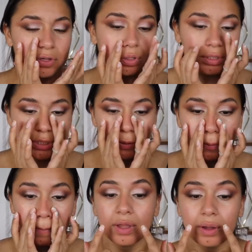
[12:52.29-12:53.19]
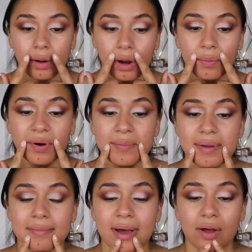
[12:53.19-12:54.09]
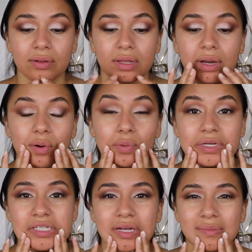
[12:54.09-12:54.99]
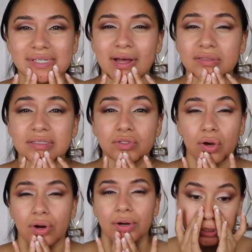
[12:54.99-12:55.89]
you can tell that around my mouth it always comes out dark.